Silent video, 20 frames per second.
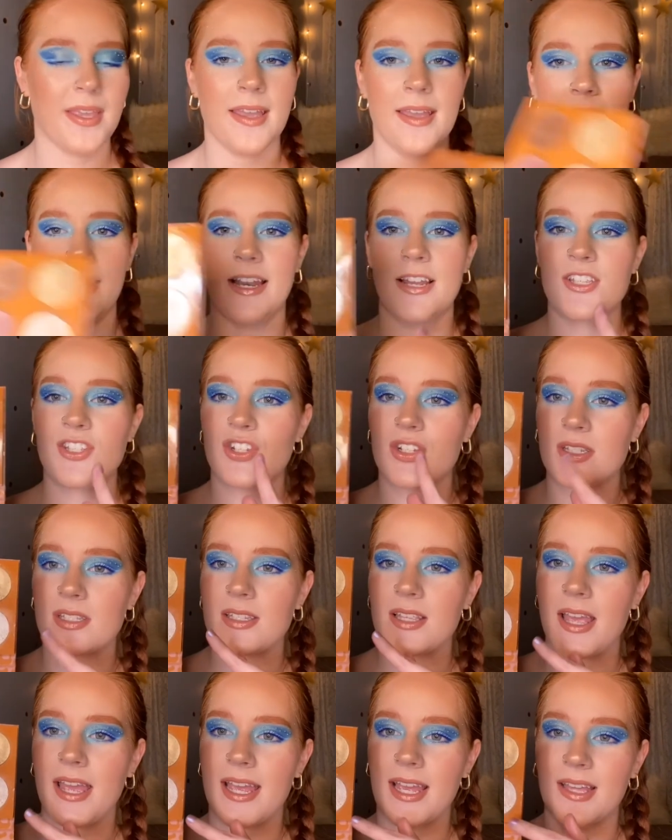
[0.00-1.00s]
And it's
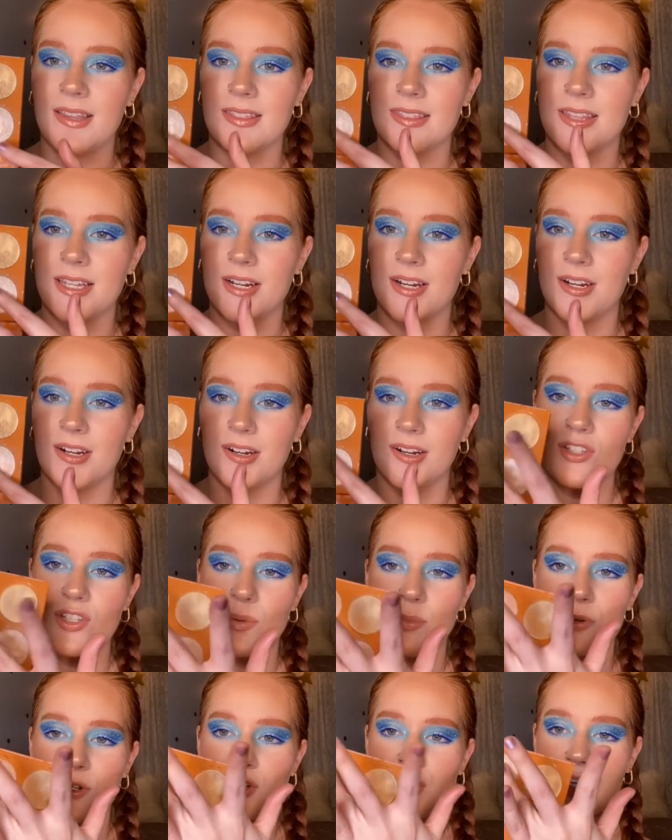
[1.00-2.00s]
just like their
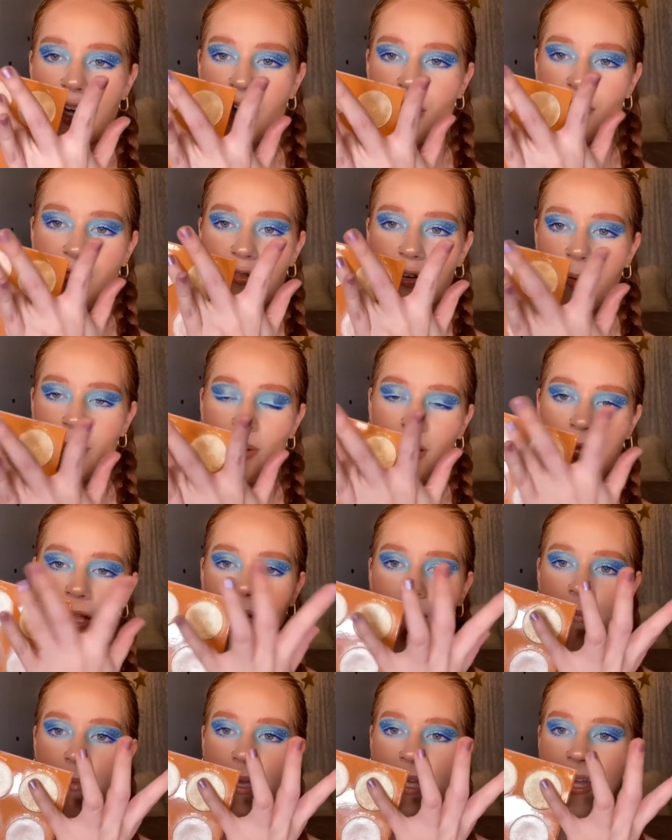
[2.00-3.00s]
Super Shock
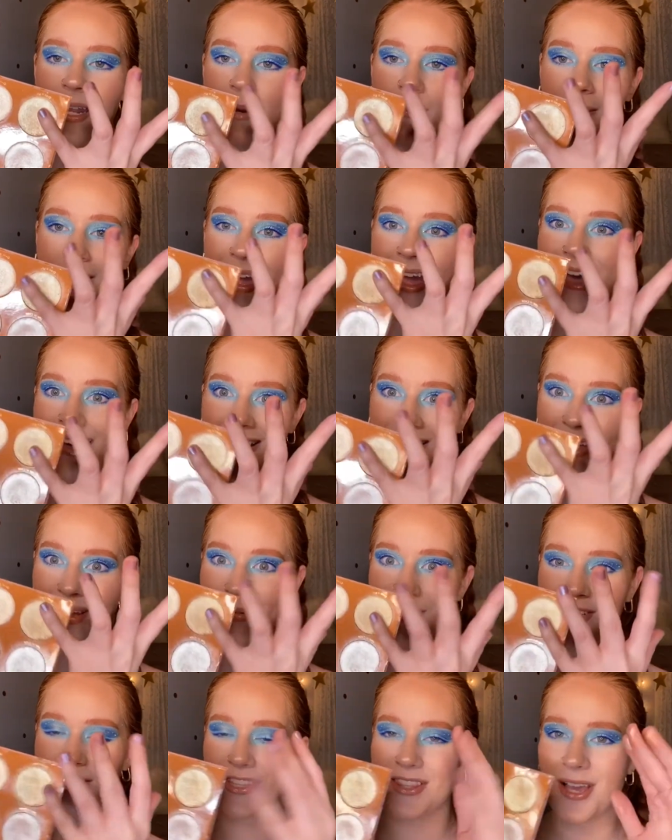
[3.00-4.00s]
formula, but in a palette,
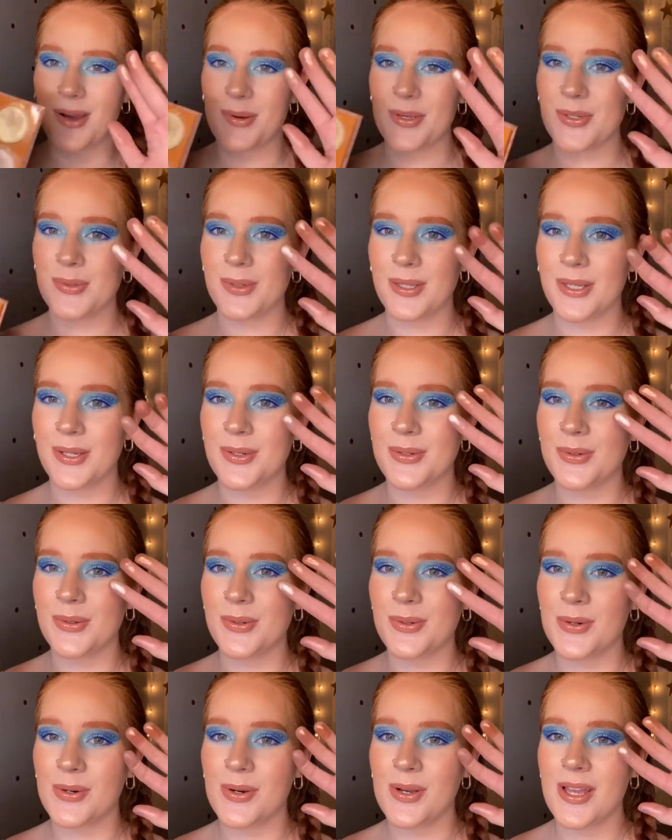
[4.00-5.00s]
which I thought was really
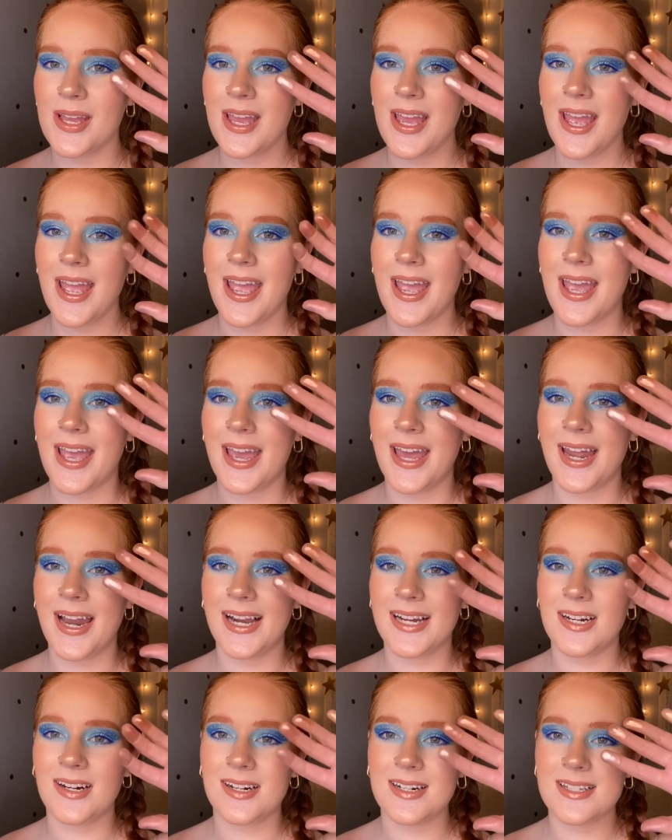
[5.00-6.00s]
cool. And
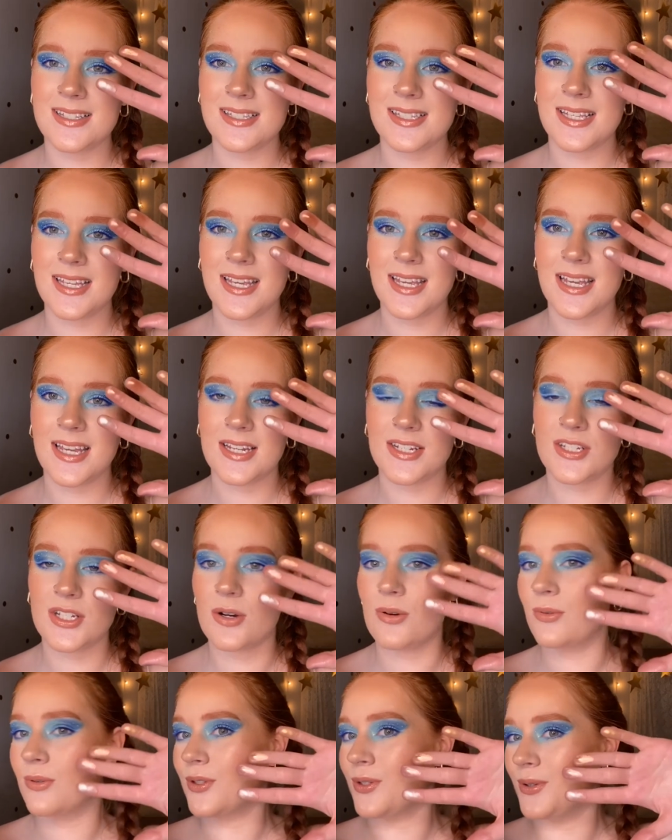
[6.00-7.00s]
I honestly
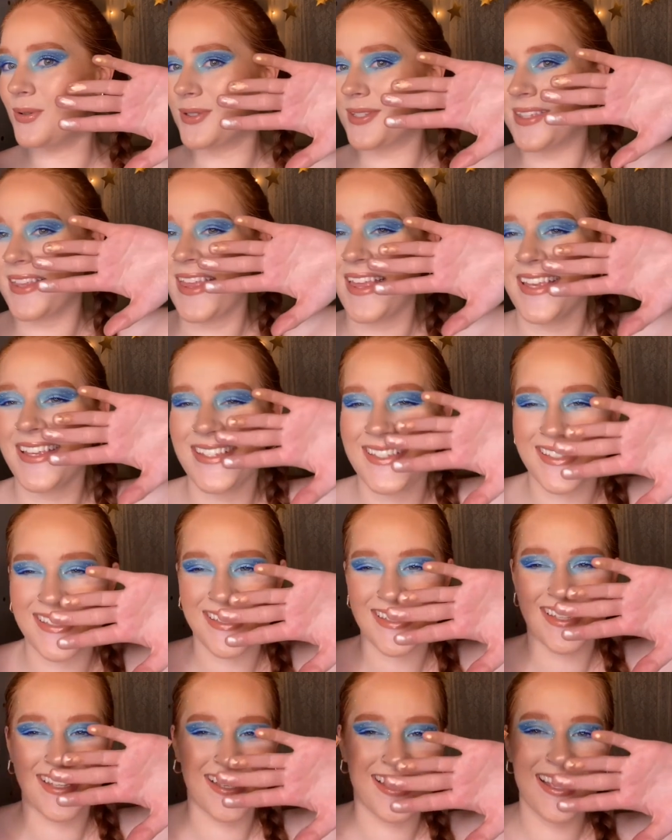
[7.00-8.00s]
don't use this
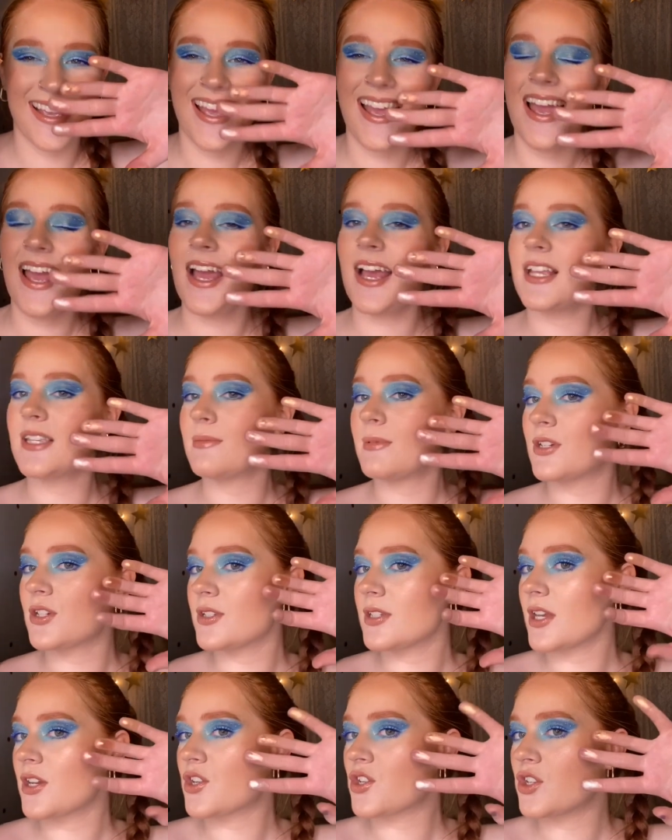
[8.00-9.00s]
as much
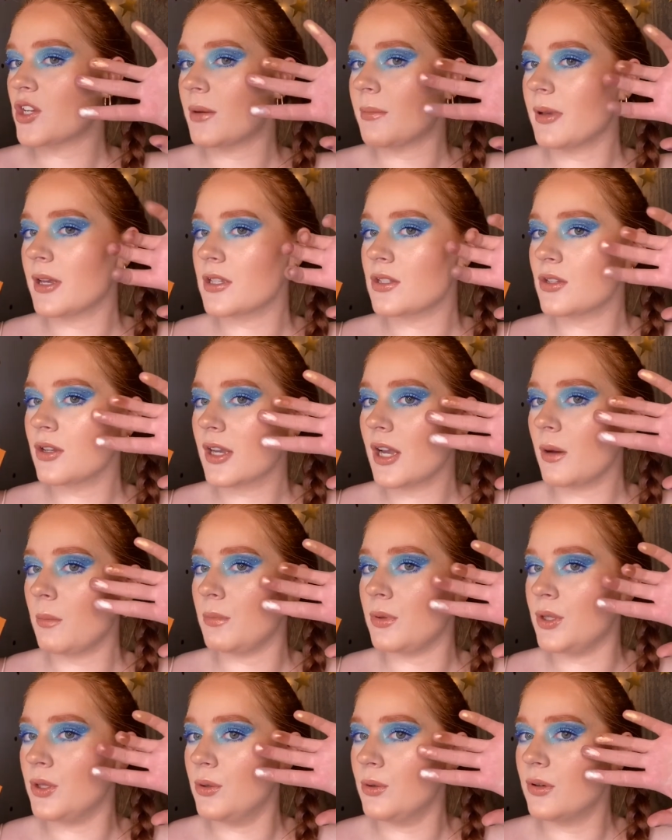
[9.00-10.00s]
as I should because look how
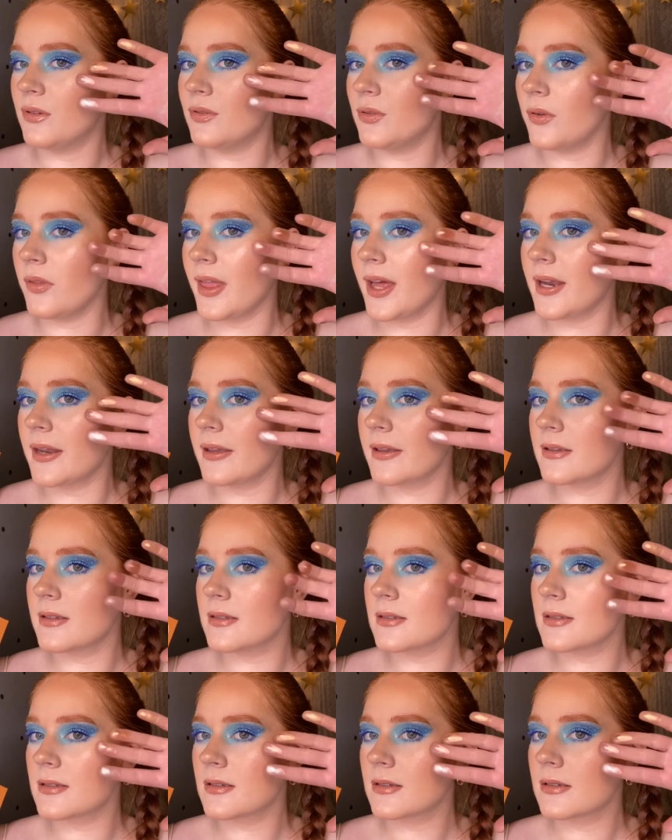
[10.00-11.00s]
beautiful that
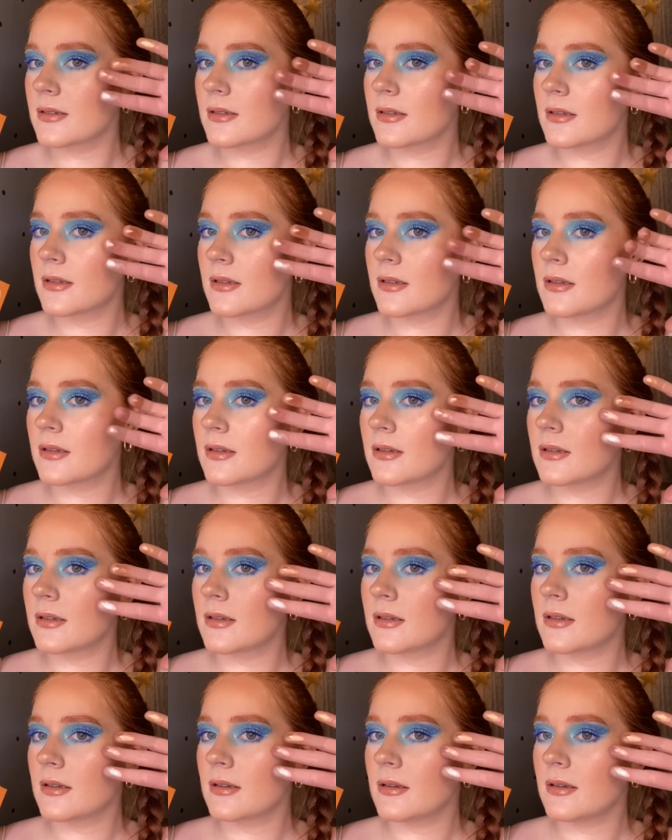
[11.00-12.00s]
is.
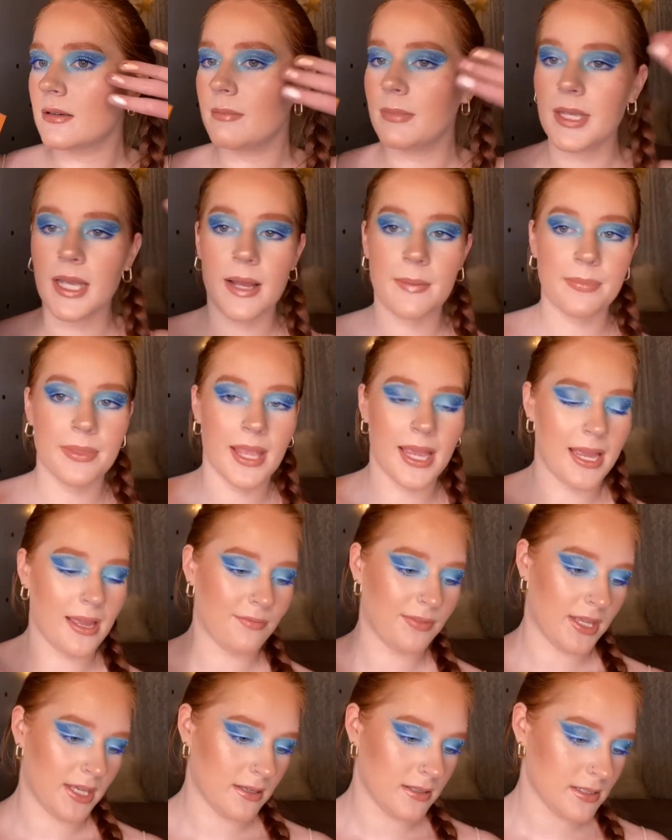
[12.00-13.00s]
But yeah, I
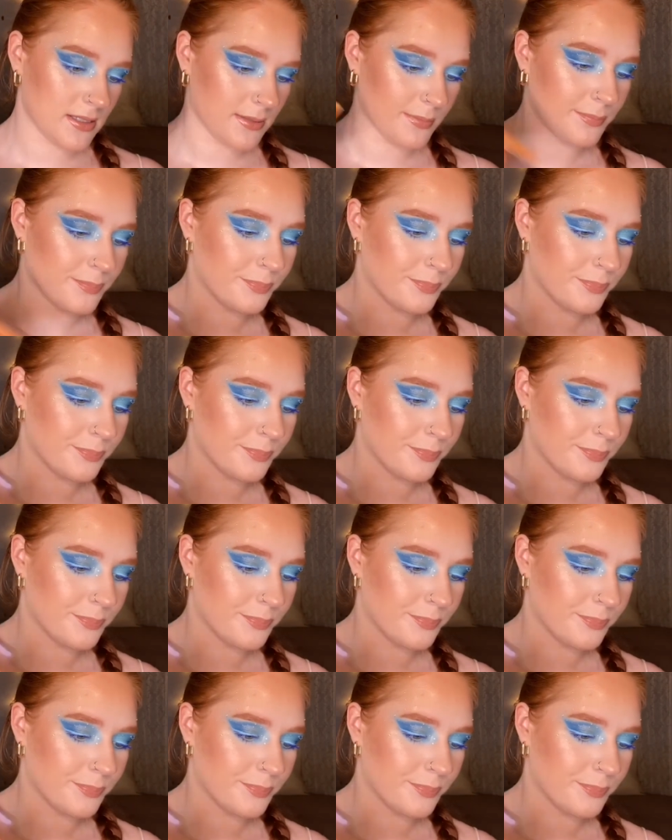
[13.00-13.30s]
have this.